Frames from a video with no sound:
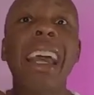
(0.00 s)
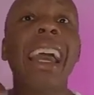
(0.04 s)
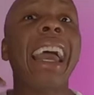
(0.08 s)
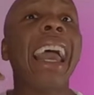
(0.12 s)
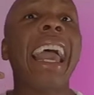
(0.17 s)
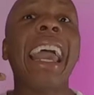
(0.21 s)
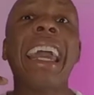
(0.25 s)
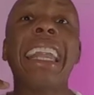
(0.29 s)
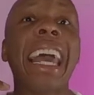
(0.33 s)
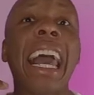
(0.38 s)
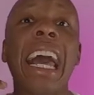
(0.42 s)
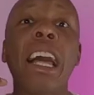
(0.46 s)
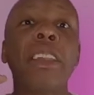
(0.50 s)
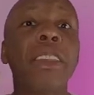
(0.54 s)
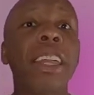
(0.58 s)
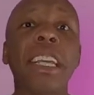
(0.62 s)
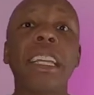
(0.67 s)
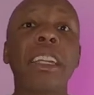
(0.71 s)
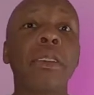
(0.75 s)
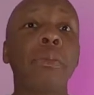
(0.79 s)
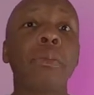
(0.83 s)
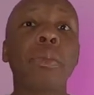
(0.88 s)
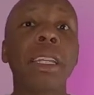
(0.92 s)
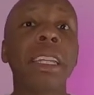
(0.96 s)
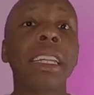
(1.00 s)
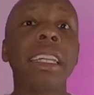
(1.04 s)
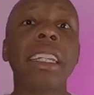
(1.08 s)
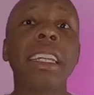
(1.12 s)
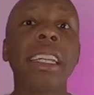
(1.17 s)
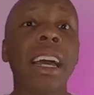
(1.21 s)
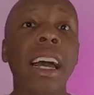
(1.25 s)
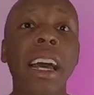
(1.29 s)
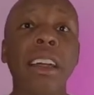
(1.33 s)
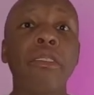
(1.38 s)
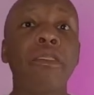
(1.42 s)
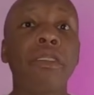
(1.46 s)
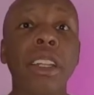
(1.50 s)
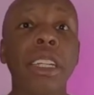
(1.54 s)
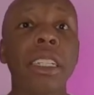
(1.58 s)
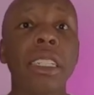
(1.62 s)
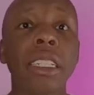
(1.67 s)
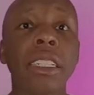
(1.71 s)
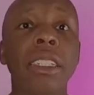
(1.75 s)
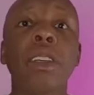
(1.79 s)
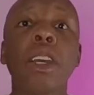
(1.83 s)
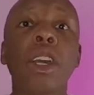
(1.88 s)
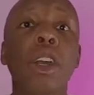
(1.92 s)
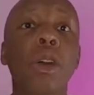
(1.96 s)
and how they completely
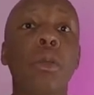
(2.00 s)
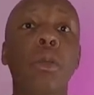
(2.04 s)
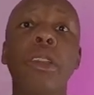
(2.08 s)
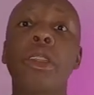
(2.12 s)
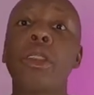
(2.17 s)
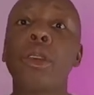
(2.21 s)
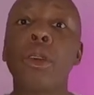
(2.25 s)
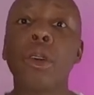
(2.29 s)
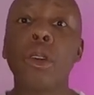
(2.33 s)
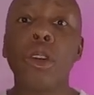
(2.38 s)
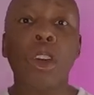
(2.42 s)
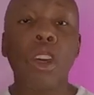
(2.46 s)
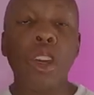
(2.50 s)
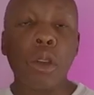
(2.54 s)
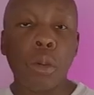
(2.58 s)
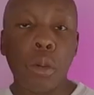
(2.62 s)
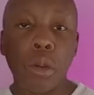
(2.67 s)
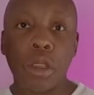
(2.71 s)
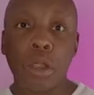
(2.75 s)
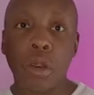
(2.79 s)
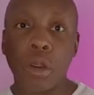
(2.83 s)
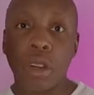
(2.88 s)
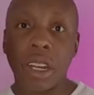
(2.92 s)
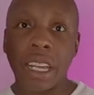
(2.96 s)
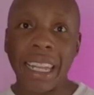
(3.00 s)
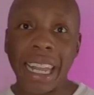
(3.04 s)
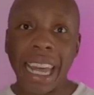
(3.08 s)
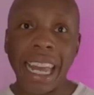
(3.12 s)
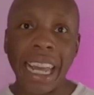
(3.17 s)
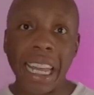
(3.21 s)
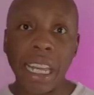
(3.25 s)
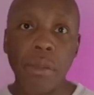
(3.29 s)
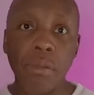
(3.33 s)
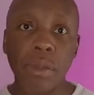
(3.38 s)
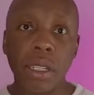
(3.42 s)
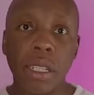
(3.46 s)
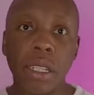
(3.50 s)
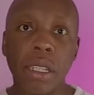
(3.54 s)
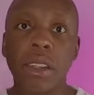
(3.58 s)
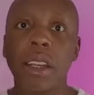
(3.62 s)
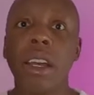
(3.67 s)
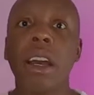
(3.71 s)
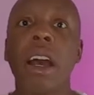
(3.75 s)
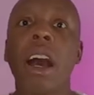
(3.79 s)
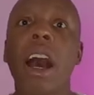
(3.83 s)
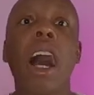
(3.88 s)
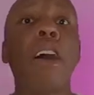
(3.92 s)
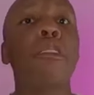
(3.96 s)
conflicted with your, with your claims
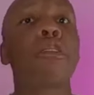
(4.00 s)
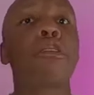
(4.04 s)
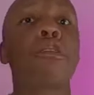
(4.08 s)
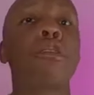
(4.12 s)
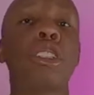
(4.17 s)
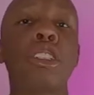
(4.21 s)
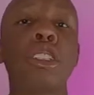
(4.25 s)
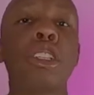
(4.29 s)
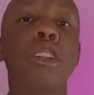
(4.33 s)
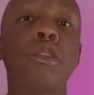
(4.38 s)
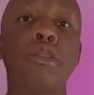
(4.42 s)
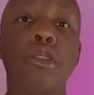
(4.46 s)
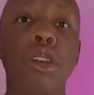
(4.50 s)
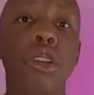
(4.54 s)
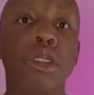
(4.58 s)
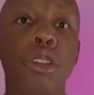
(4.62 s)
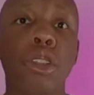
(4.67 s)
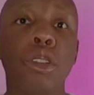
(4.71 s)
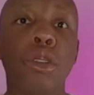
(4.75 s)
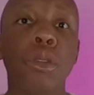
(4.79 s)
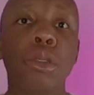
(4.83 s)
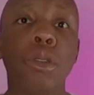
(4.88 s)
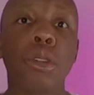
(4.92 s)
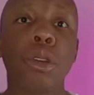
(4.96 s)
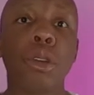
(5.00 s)
of Christian virtue,